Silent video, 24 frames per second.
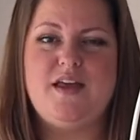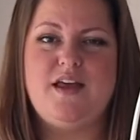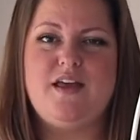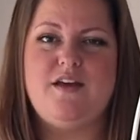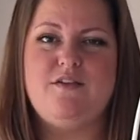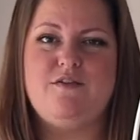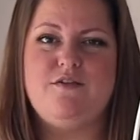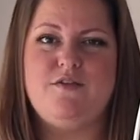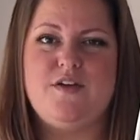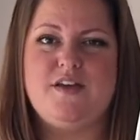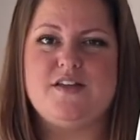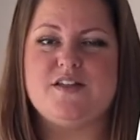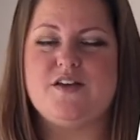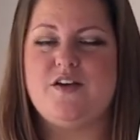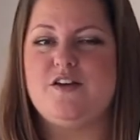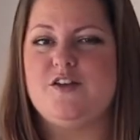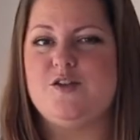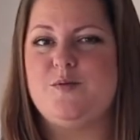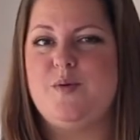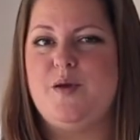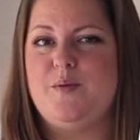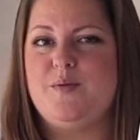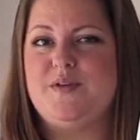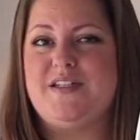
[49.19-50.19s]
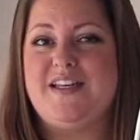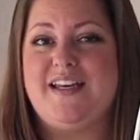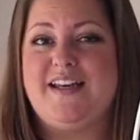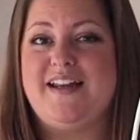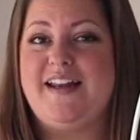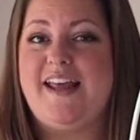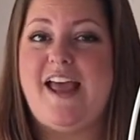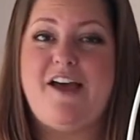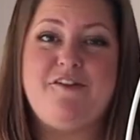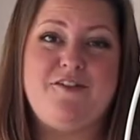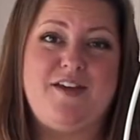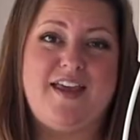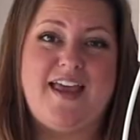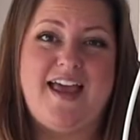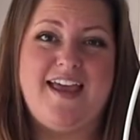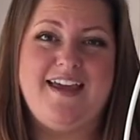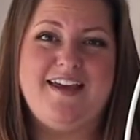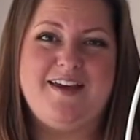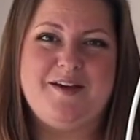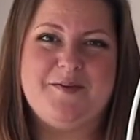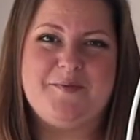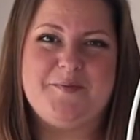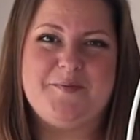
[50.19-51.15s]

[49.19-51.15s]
if it's going to be a particularly heavy cake.